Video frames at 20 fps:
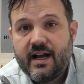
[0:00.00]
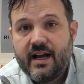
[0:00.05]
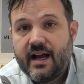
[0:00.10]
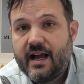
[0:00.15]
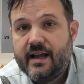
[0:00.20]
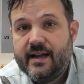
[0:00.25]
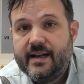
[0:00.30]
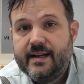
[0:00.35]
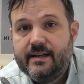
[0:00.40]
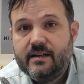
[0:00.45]

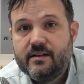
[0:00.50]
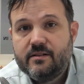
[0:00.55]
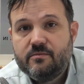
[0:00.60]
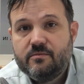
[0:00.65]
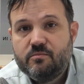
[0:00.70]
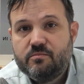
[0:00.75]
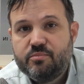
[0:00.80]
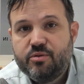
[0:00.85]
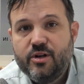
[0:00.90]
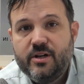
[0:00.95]
I
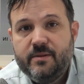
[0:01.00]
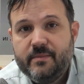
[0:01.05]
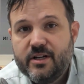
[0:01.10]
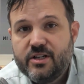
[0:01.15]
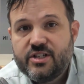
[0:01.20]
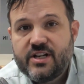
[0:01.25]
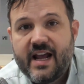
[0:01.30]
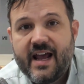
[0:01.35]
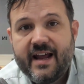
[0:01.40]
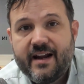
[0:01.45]
pretty
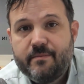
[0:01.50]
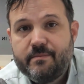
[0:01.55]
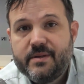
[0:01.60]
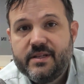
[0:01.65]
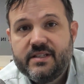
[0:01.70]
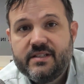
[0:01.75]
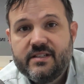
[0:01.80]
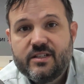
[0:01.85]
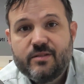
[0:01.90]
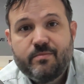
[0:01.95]
much had a
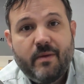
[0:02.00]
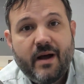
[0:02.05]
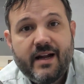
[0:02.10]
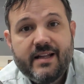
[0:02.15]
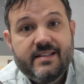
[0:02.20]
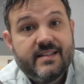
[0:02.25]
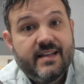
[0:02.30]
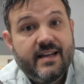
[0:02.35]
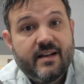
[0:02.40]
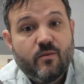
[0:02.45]
business
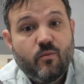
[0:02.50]
mindset